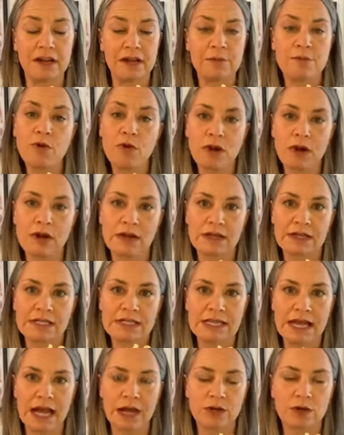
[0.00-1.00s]
important
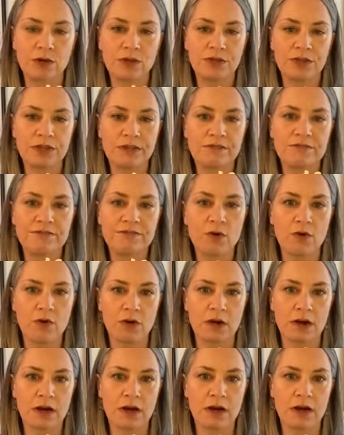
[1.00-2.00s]
not only
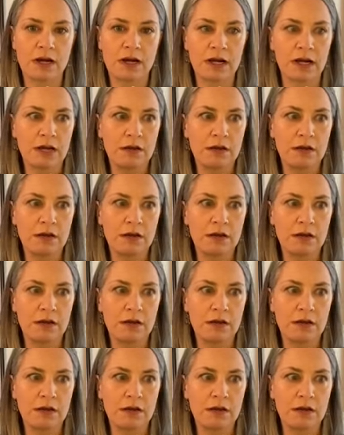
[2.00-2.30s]
for